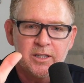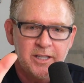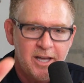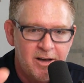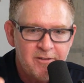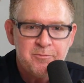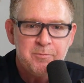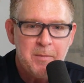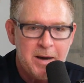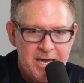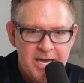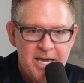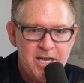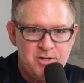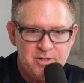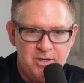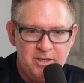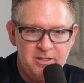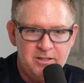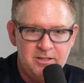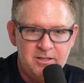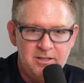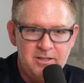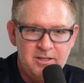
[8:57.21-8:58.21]
Loved my
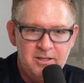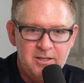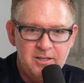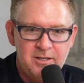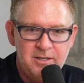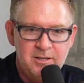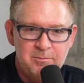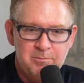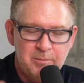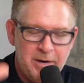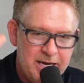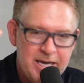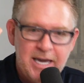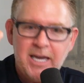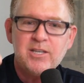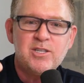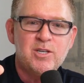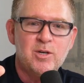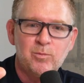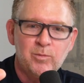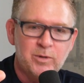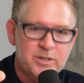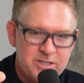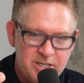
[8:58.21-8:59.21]
agent my
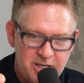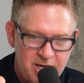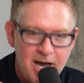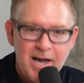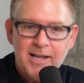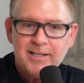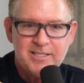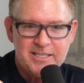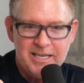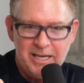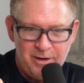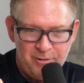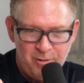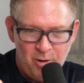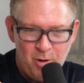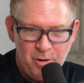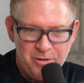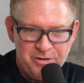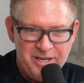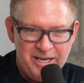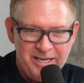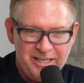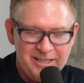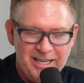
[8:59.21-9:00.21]
agent was the godsend of the
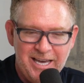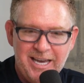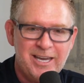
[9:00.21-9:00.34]
whole thing.